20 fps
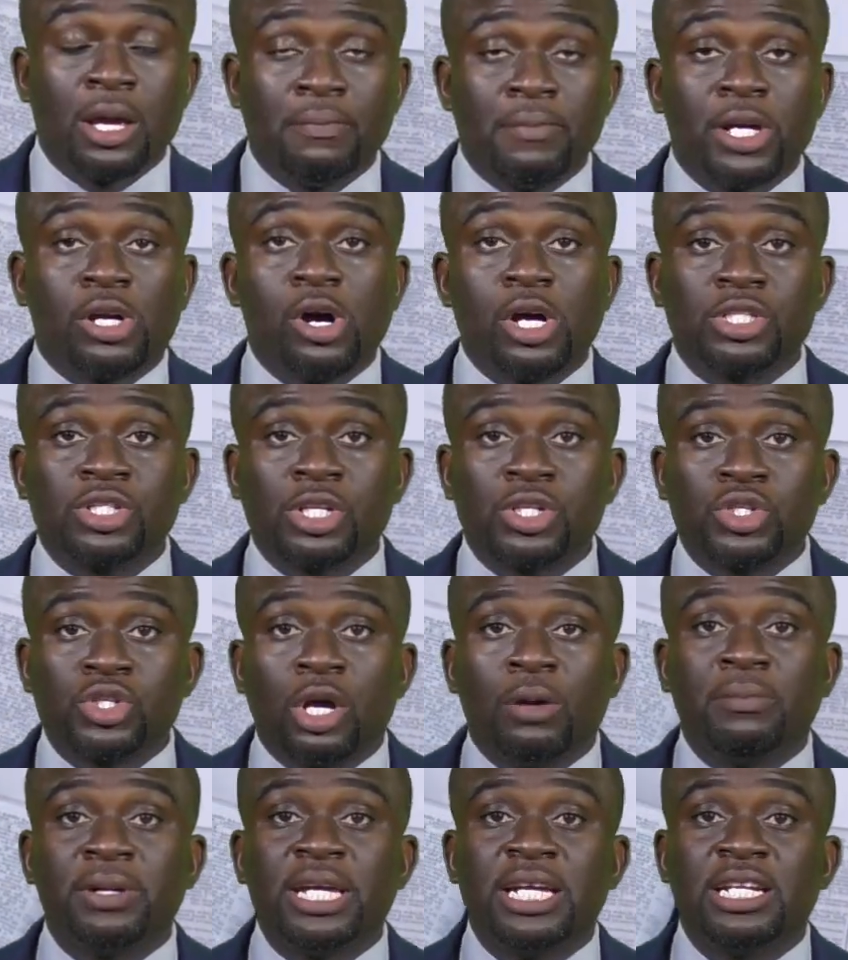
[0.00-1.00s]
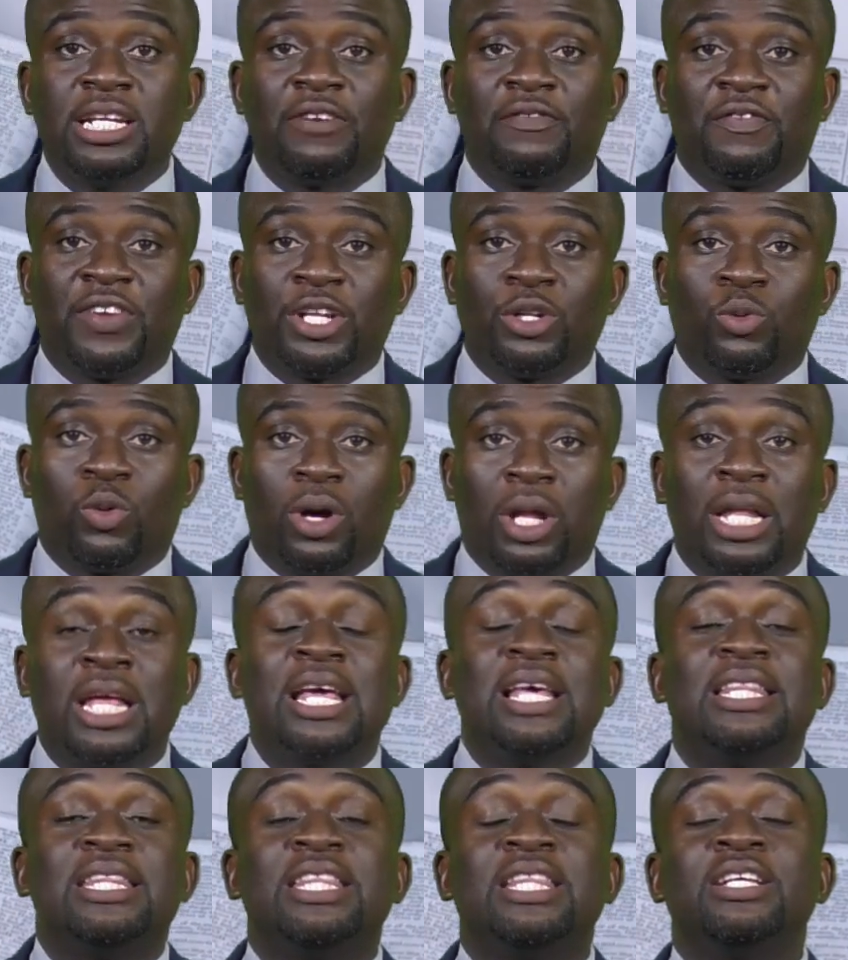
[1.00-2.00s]
Because for some individual,
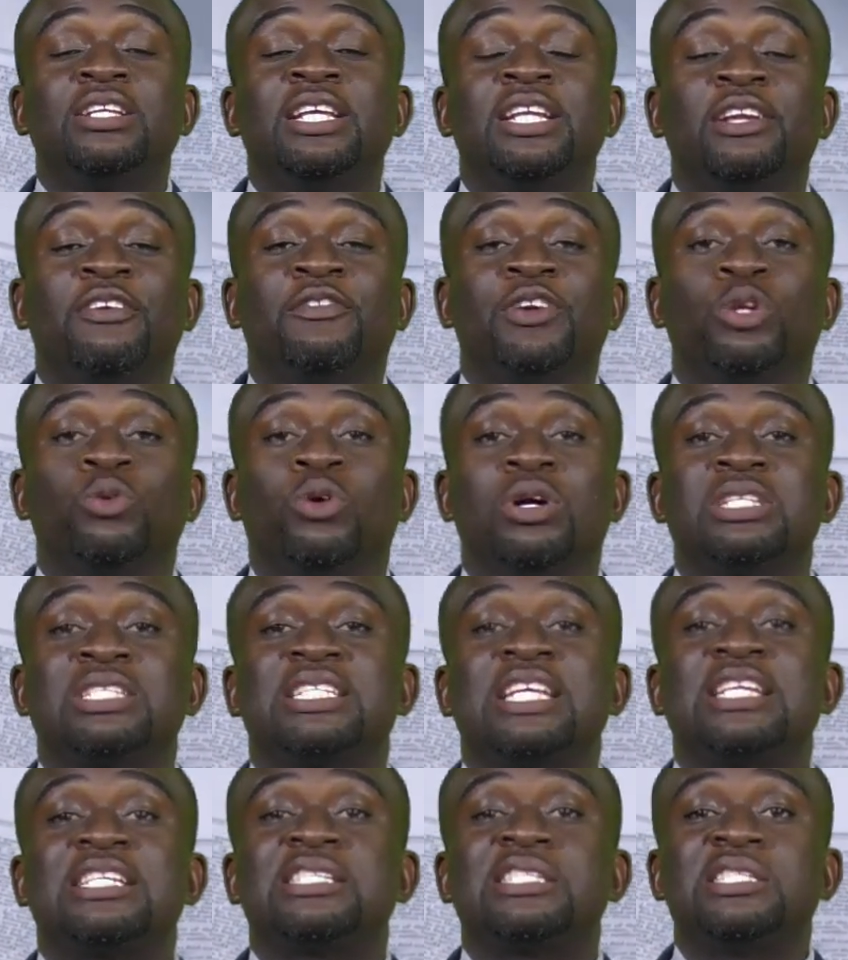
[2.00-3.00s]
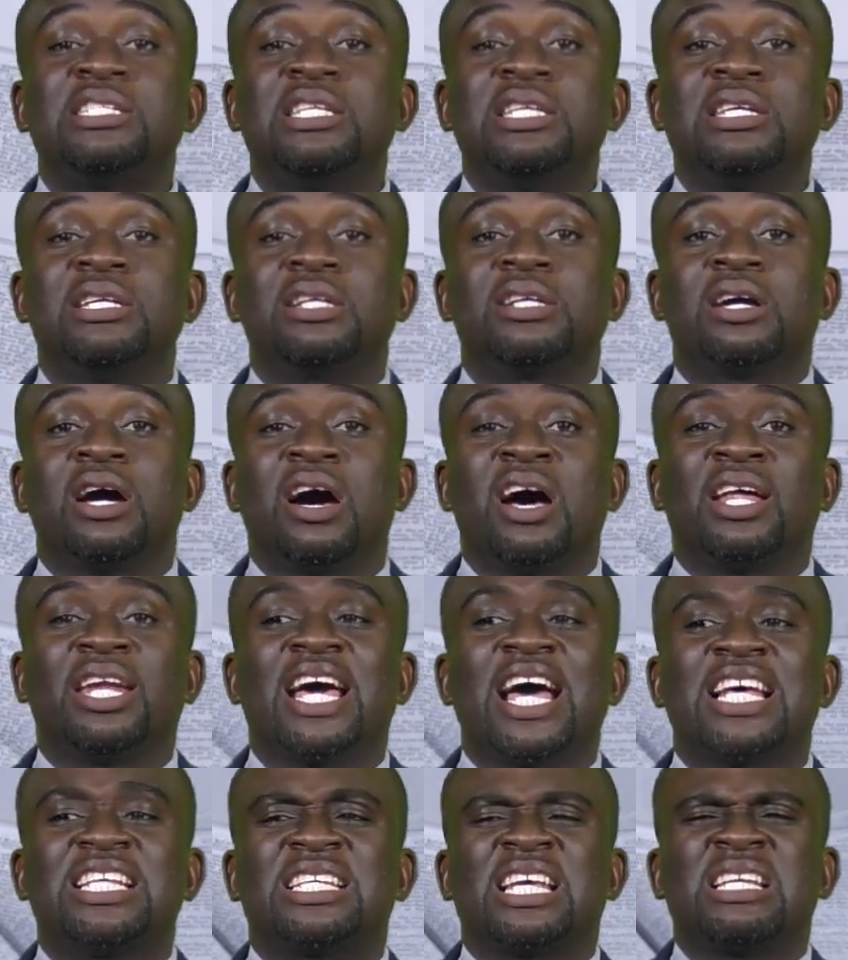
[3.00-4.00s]
individuals, they see God
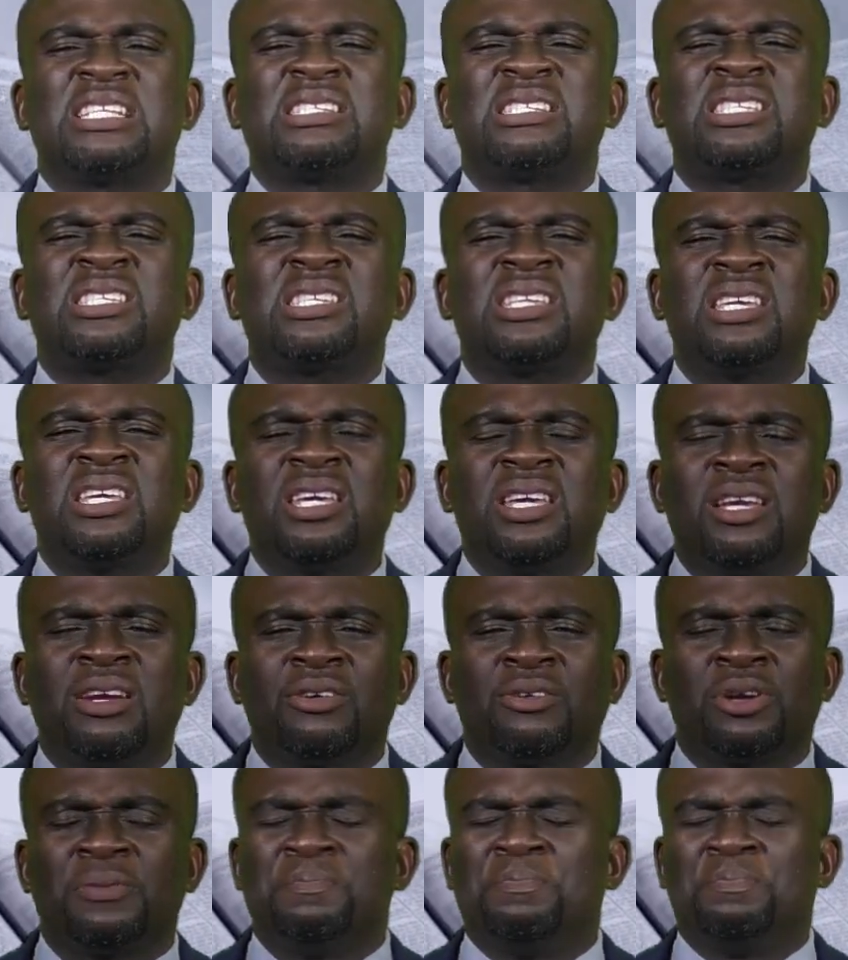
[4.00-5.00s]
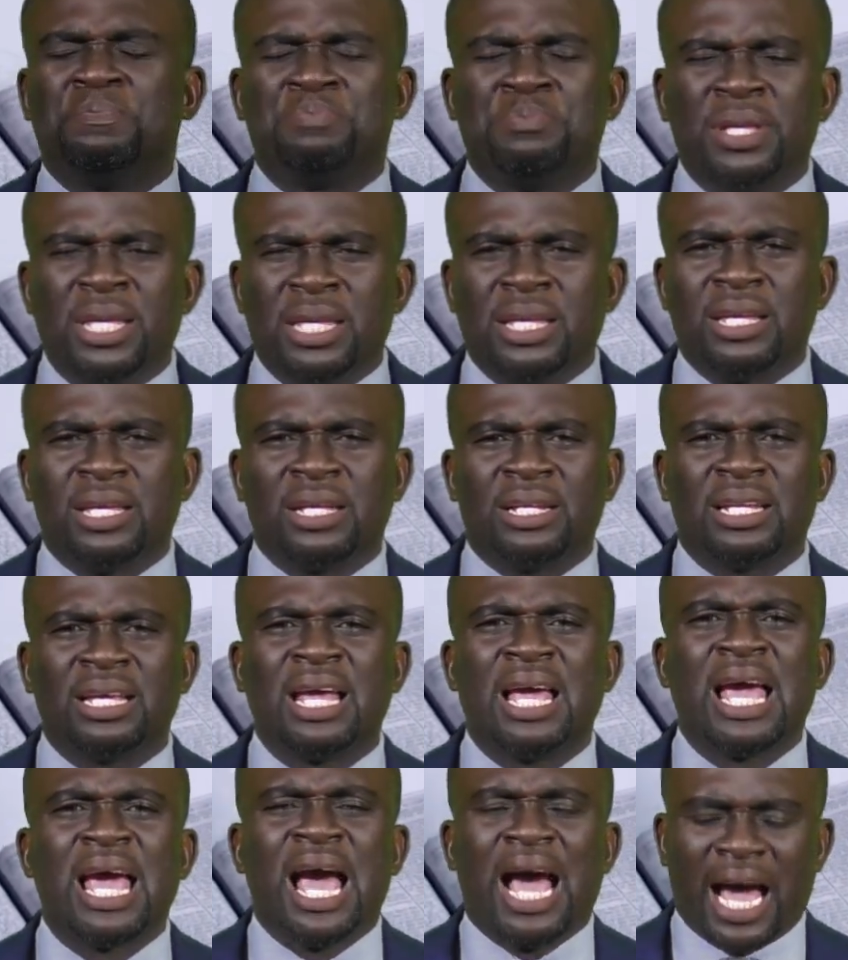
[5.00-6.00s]
as a scary being,